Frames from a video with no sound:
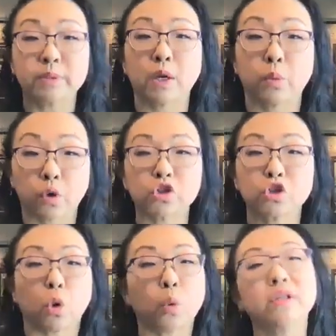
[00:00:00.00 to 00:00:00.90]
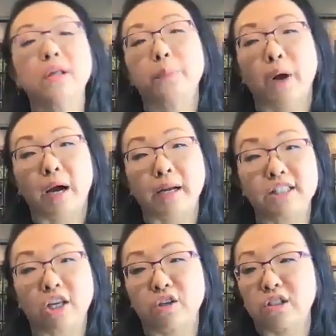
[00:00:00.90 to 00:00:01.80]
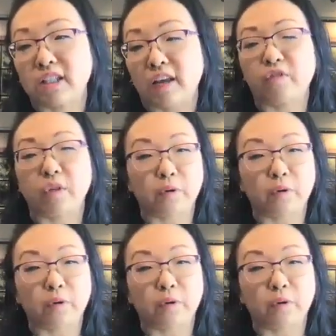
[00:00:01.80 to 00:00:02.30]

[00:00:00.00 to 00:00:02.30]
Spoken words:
that were so in their bodies they could safely